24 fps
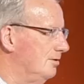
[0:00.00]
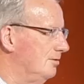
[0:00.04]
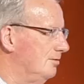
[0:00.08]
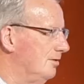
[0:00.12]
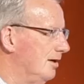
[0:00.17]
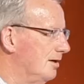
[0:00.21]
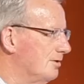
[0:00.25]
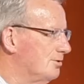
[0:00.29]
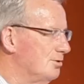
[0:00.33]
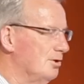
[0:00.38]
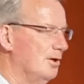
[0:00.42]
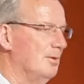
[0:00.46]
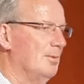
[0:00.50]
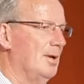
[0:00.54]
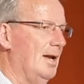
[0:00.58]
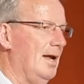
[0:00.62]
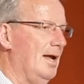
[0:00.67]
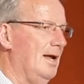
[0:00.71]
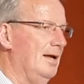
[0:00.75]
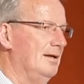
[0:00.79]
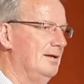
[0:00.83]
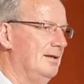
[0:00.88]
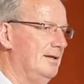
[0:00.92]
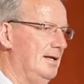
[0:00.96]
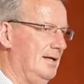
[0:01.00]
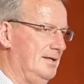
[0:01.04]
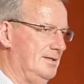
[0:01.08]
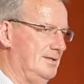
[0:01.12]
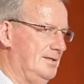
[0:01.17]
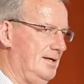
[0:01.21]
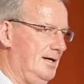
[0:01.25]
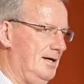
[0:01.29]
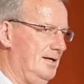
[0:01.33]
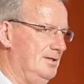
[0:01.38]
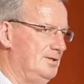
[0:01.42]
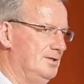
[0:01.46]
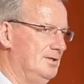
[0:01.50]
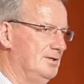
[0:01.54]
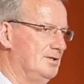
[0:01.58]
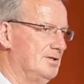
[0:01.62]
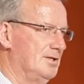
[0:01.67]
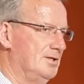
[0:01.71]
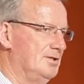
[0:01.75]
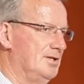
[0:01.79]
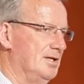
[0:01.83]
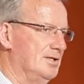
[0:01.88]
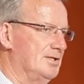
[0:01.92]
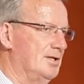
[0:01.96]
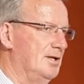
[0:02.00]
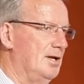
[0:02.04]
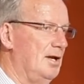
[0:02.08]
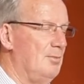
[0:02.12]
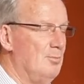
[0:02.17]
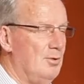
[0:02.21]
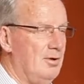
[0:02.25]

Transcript: who uh, took him in hand at that stage and suggested